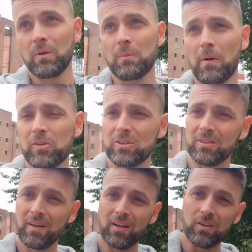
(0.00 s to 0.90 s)
Are we
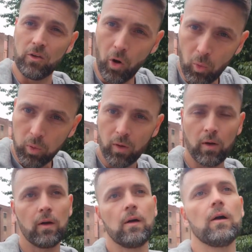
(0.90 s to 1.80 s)
bothered? No.
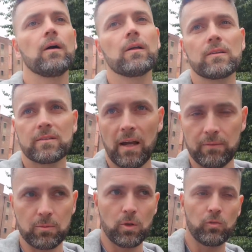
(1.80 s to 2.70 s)

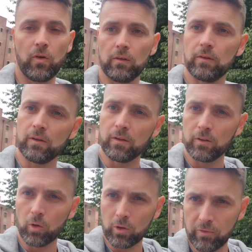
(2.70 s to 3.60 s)
Time to move on.
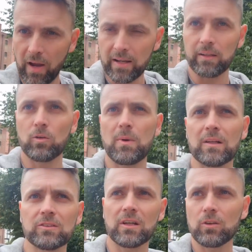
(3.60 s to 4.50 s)
No Cavani, no
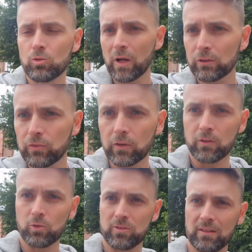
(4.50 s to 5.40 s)
Martial, no
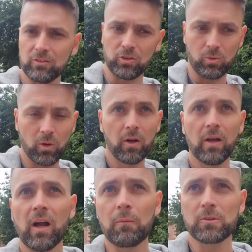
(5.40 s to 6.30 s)
Rashford, no Sancho,
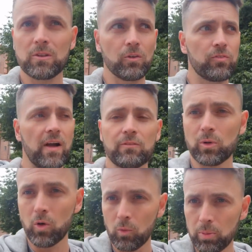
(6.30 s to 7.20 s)
and we're still
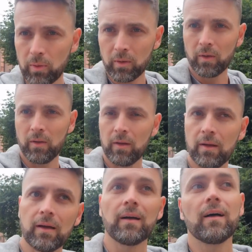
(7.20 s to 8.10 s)
5-1 up.
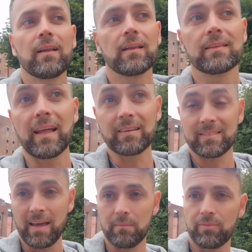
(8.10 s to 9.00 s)

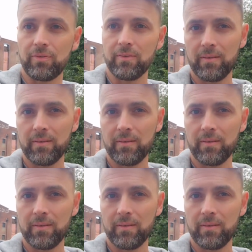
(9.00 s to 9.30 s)
That's depth.